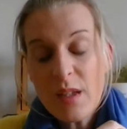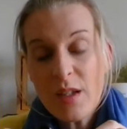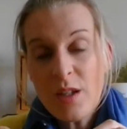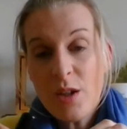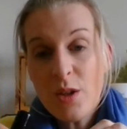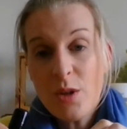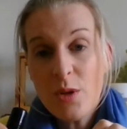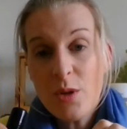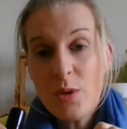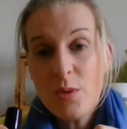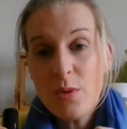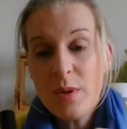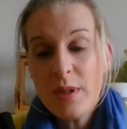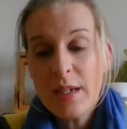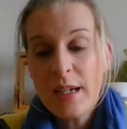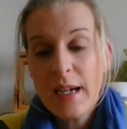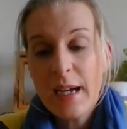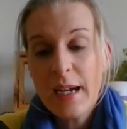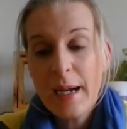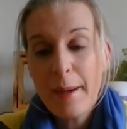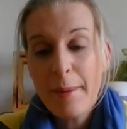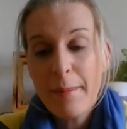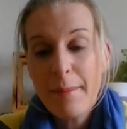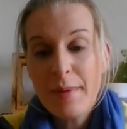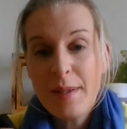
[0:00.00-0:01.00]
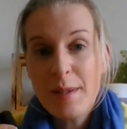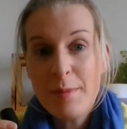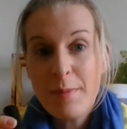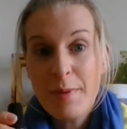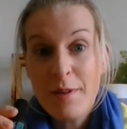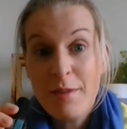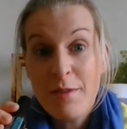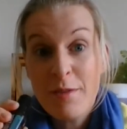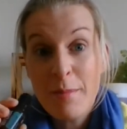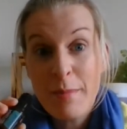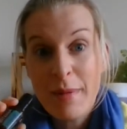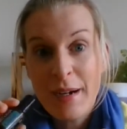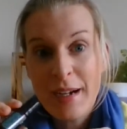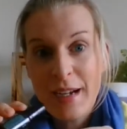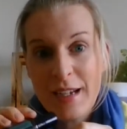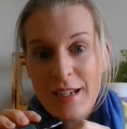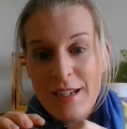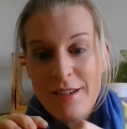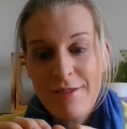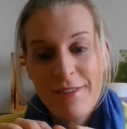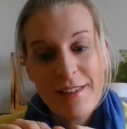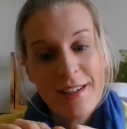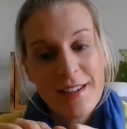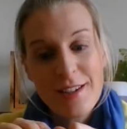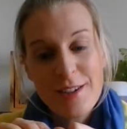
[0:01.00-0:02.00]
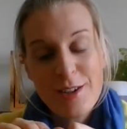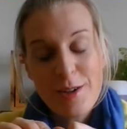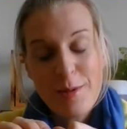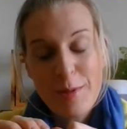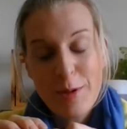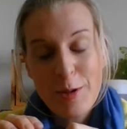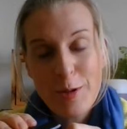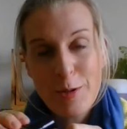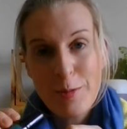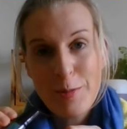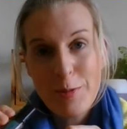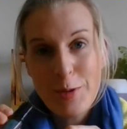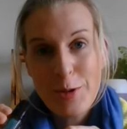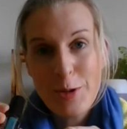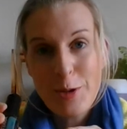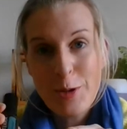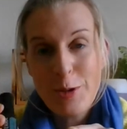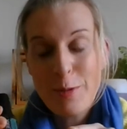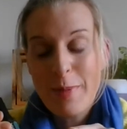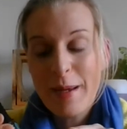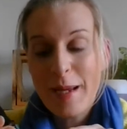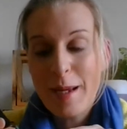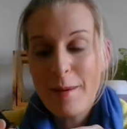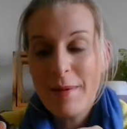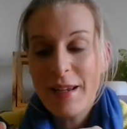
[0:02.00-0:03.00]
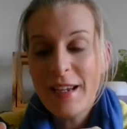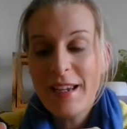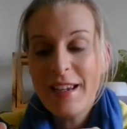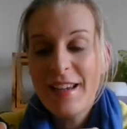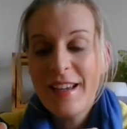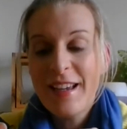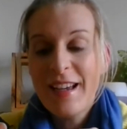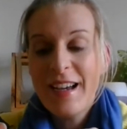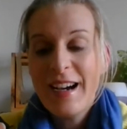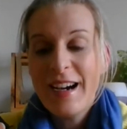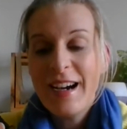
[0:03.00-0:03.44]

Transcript: you know, it's a bit of a minefield coming home with a new baby.